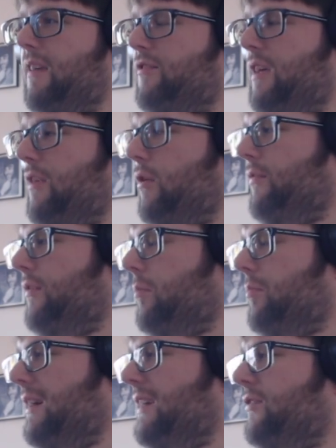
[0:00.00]
send-off for the
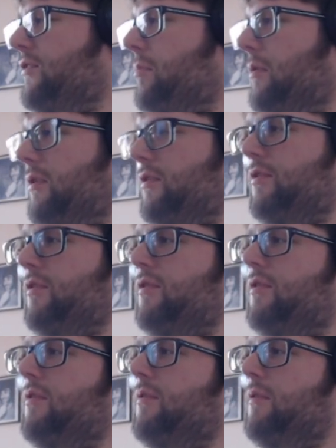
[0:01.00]
place, but,
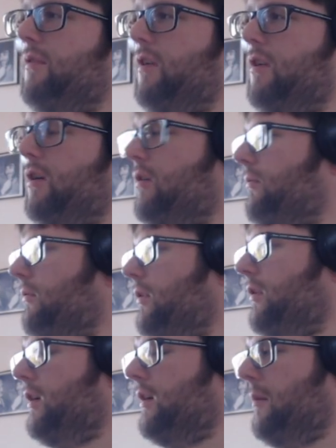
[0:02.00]
you know,
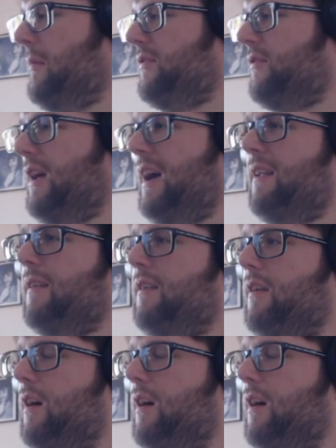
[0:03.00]
I missed that.